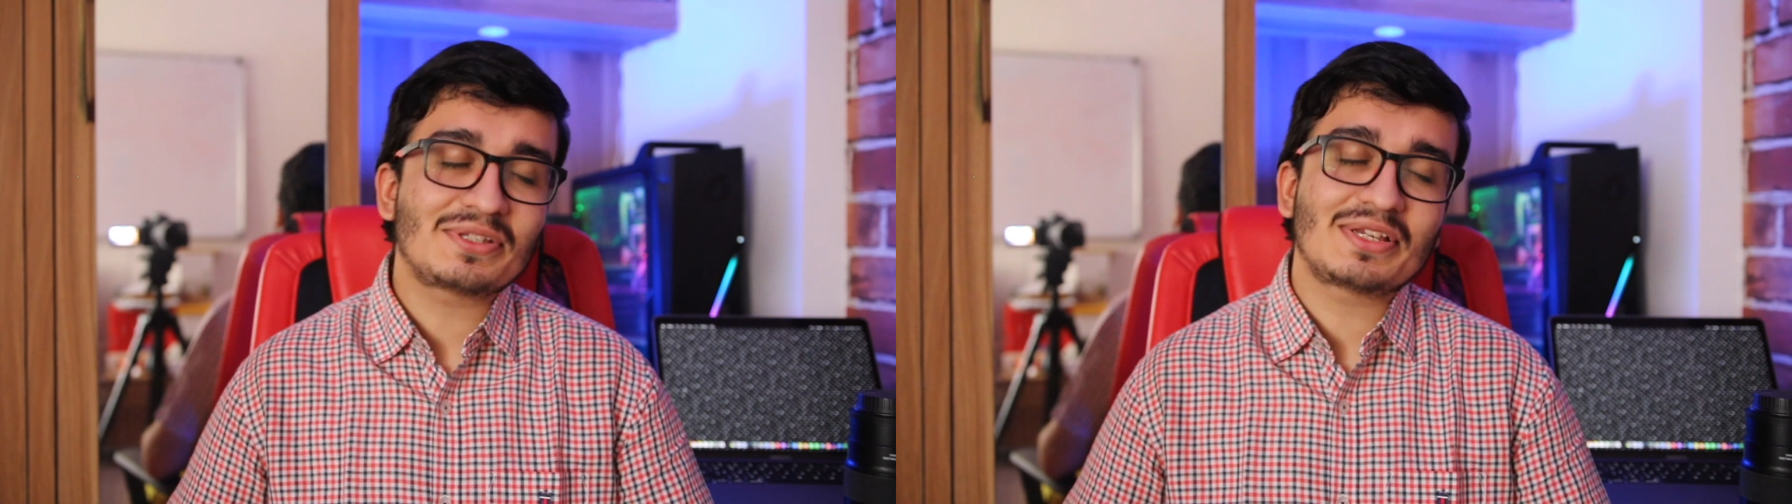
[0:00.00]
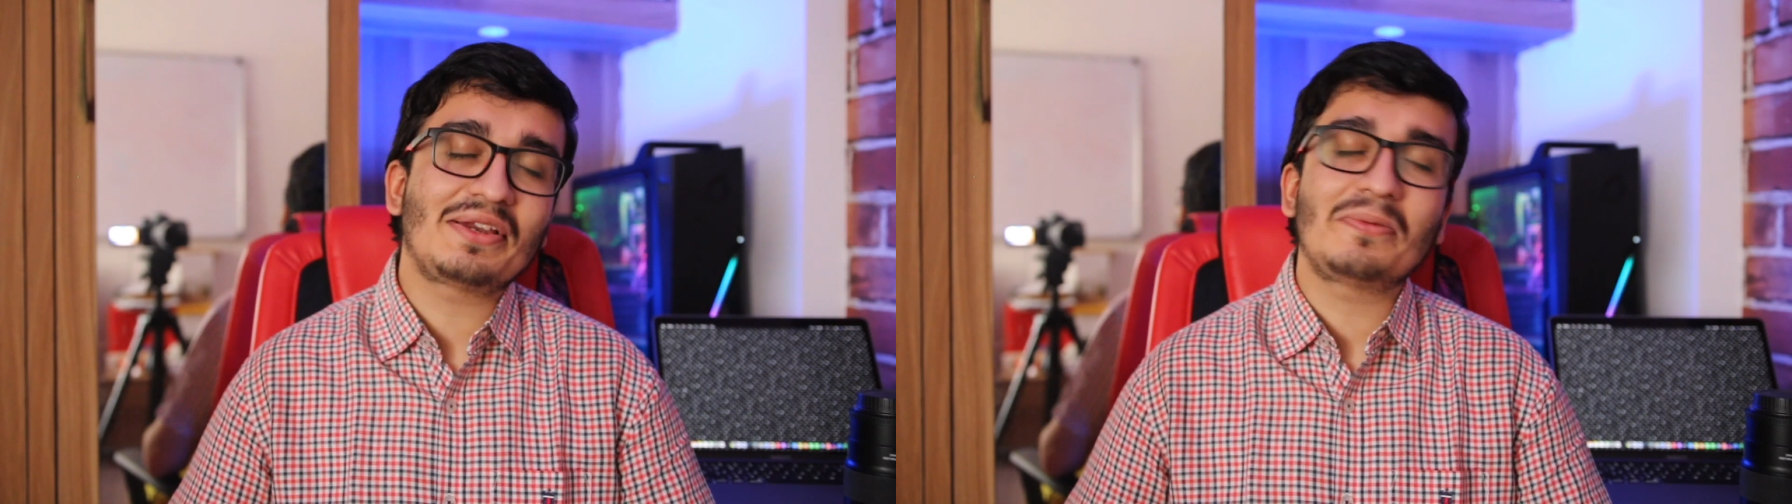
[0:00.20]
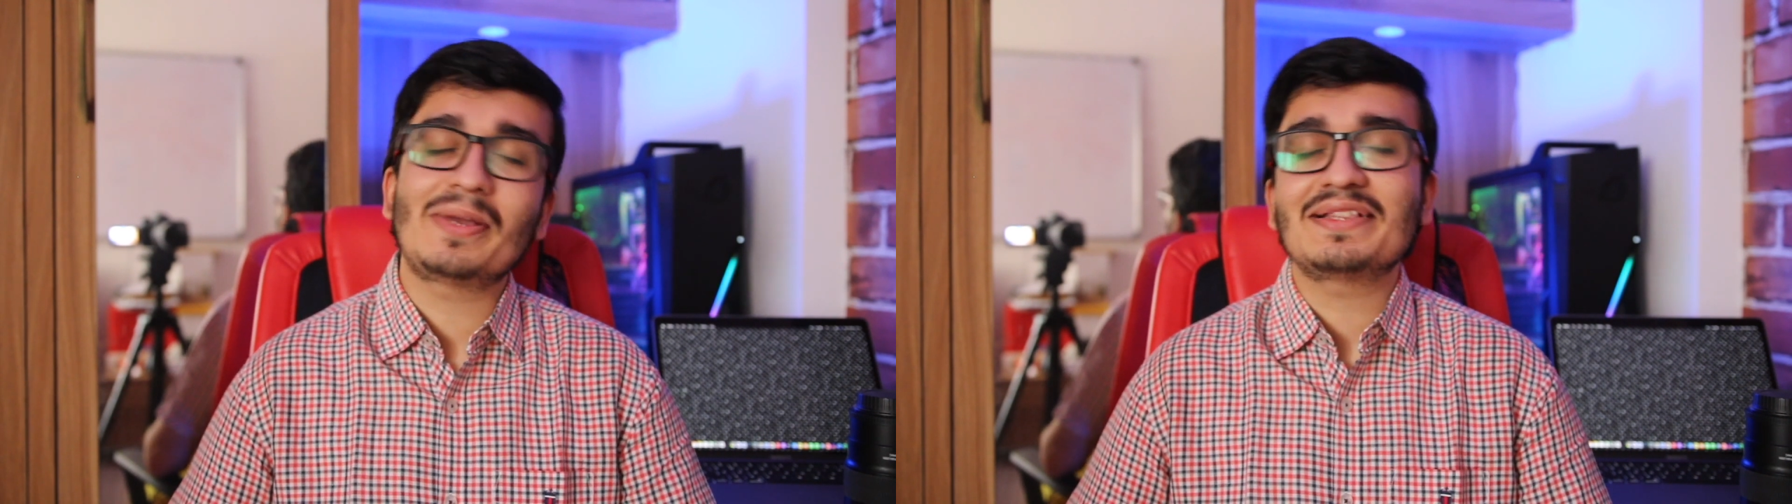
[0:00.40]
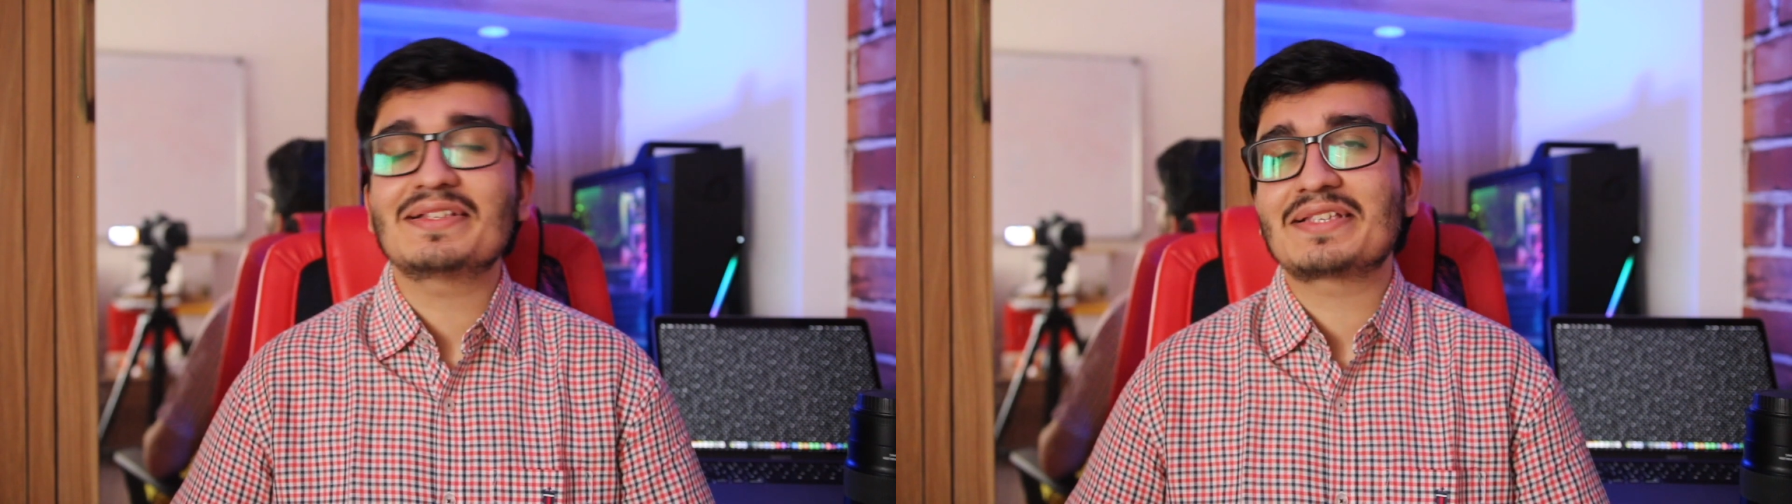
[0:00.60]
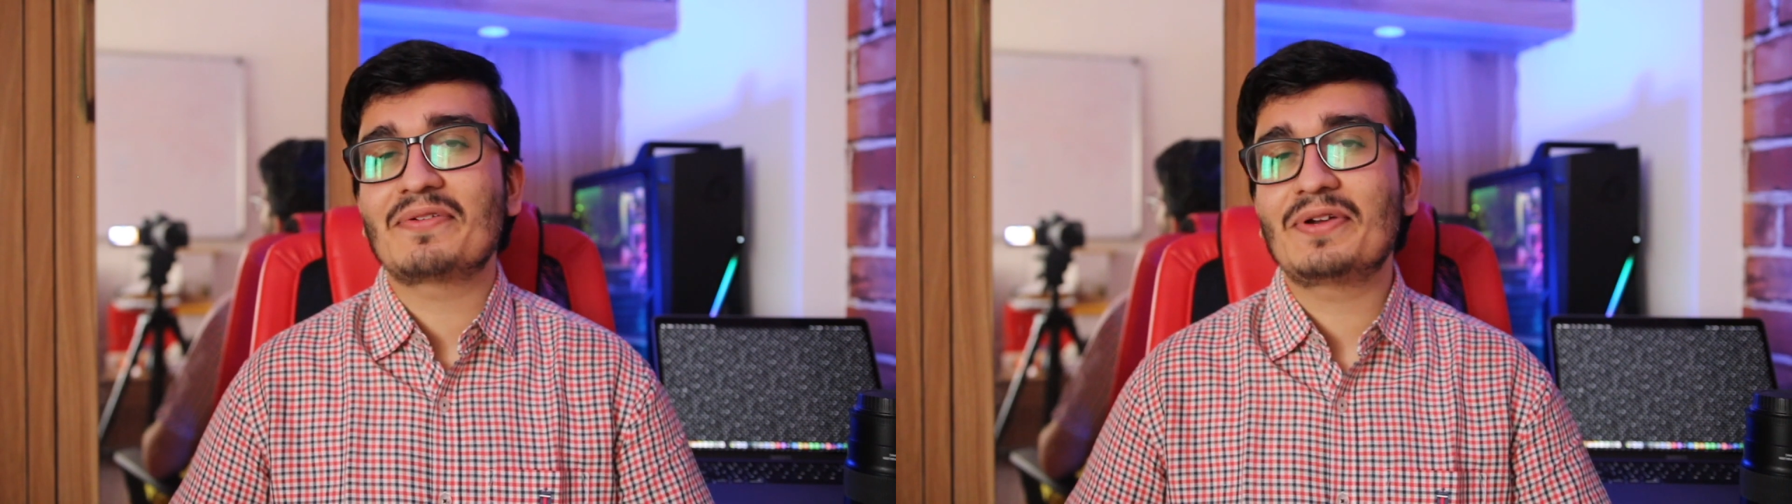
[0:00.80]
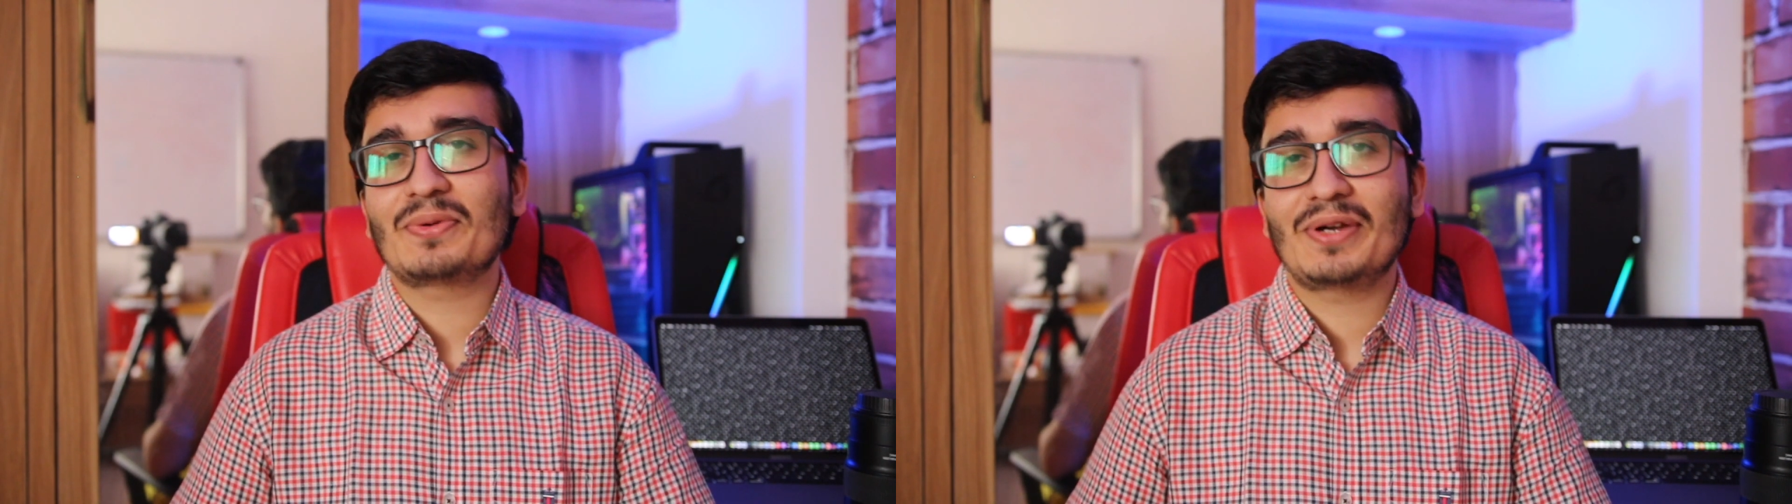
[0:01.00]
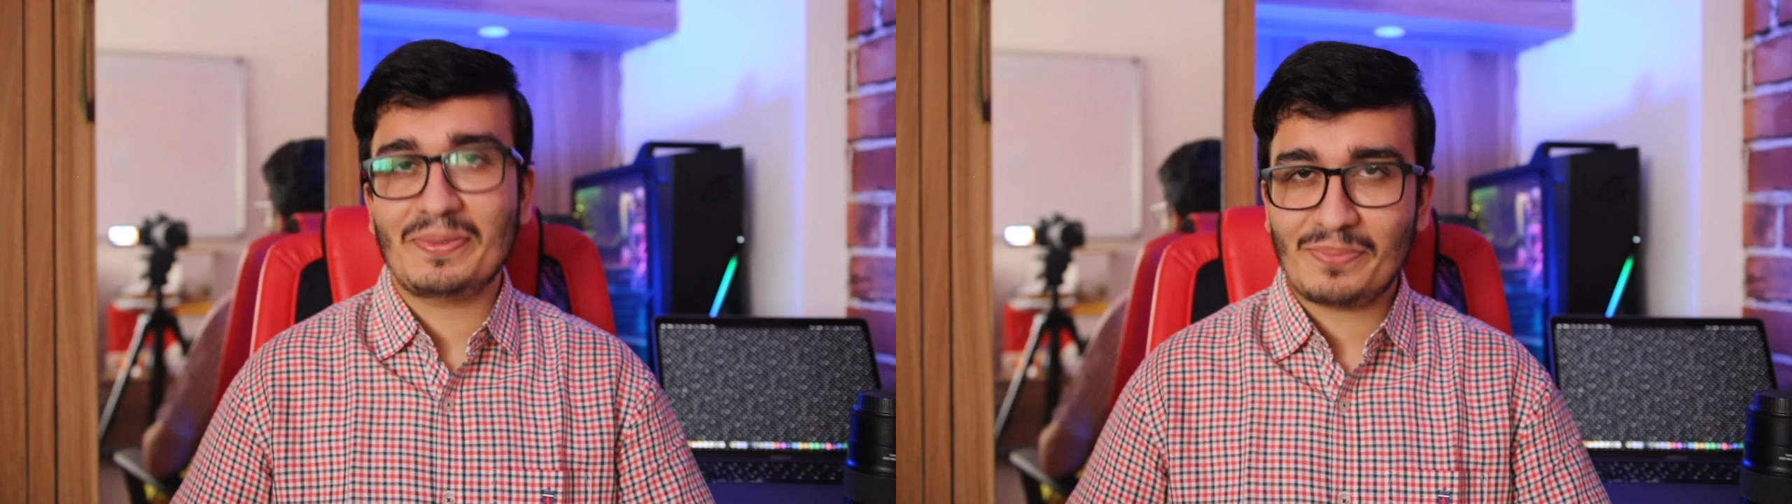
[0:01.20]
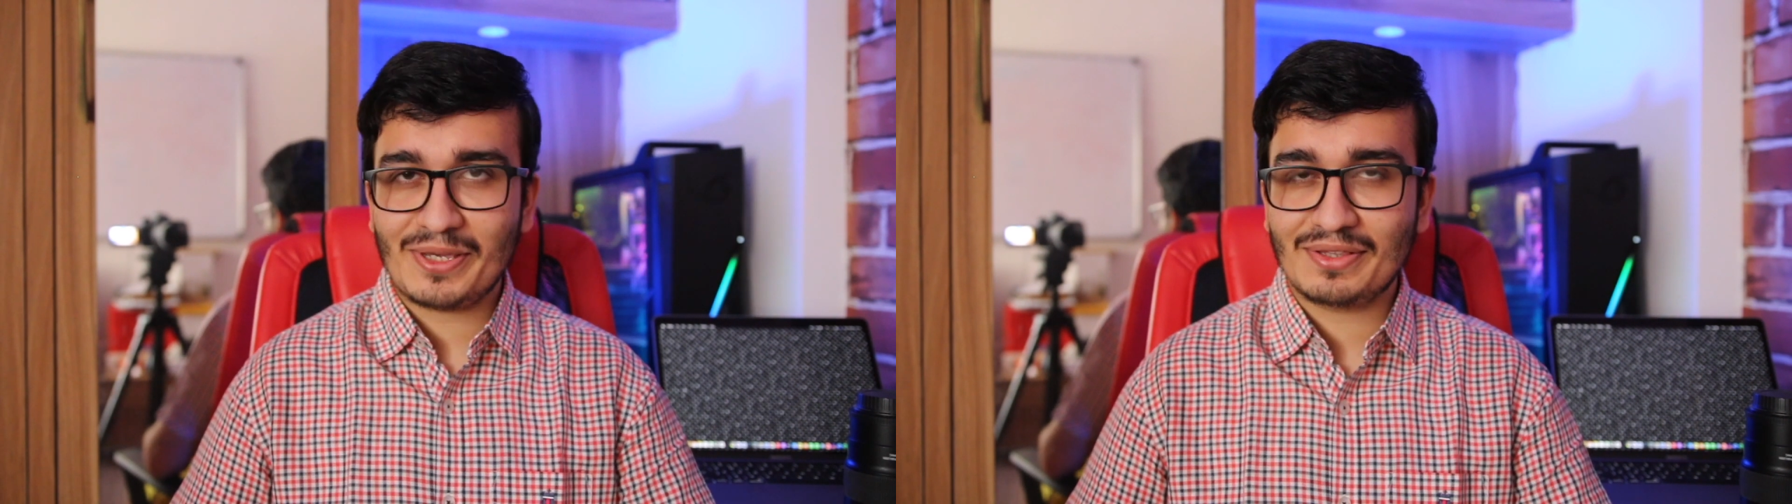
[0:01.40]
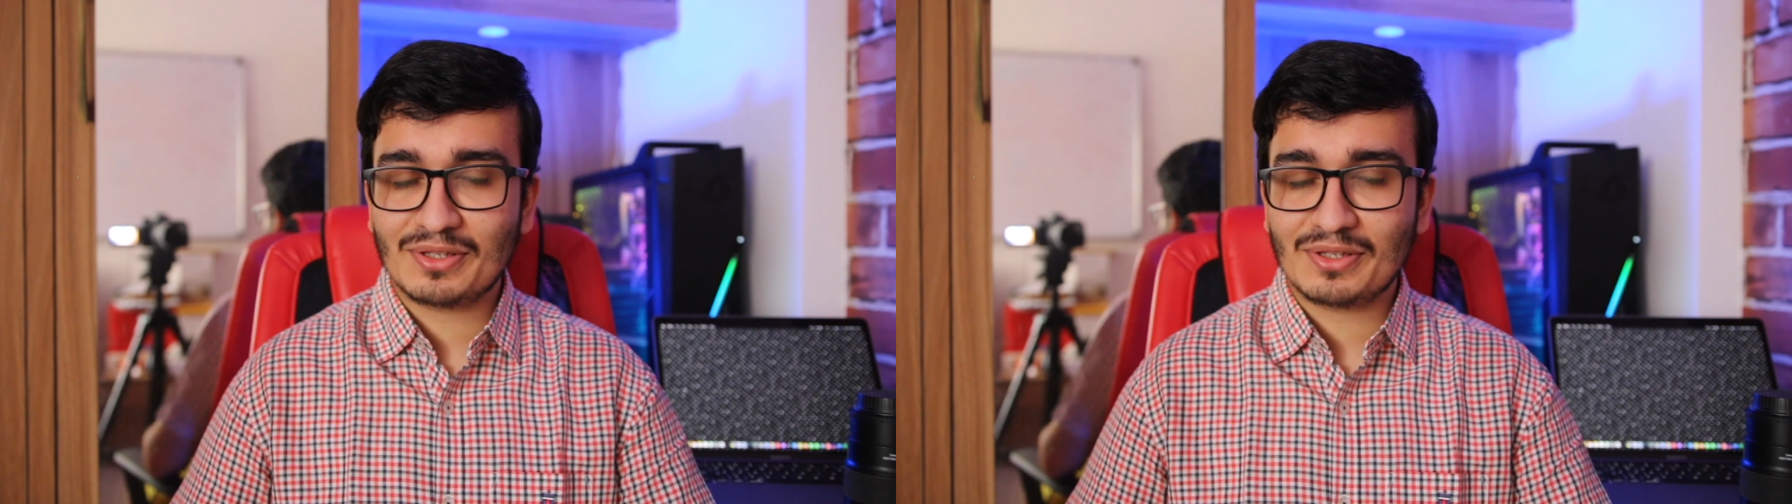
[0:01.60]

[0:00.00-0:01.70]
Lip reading: still remains at 720p,